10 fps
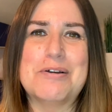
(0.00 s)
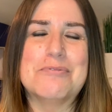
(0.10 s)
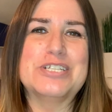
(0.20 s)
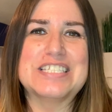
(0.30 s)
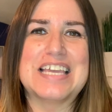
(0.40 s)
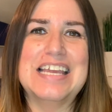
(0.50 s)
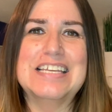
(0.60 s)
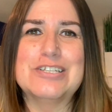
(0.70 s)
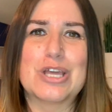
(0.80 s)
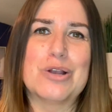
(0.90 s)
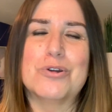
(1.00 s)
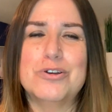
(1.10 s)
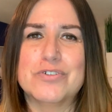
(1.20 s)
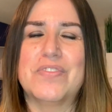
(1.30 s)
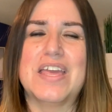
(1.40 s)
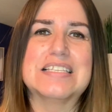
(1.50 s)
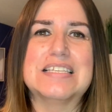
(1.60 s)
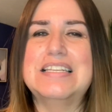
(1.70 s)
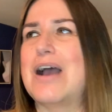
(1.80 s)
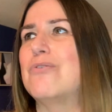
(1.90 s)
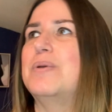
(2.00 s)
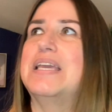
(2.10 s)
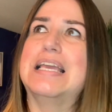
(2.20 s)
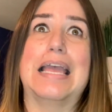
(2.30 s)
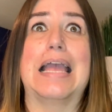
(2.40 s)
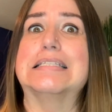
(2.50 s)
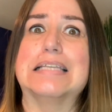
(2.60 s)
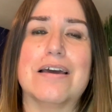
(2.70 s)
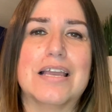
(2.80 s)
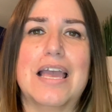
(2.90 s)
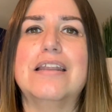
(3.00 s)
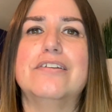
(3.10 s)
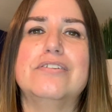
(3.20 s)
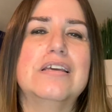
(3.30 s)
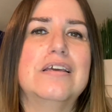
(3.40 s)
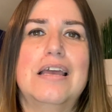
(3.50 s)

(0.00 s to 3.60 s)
know, we're just getting into the groove of things, and now we're being yanked out again and,